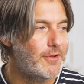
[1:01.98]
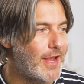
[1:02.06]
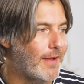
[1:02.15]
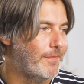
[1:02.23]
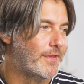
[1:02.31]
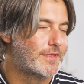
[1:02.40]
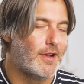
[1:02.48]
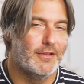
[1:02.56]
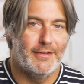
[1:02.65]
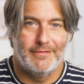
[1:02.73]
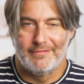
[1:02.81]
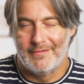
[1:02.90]
yeah, let's
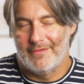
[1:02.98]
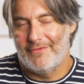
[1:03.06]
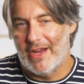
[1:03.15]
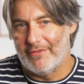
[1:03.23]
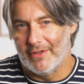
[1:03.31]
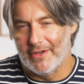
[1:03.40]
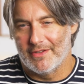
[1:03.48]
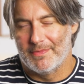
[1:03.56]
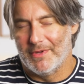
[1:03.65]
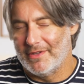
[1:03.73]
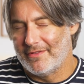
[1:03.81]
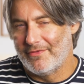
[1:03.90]
call it 5 layers,
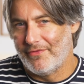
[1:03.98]
but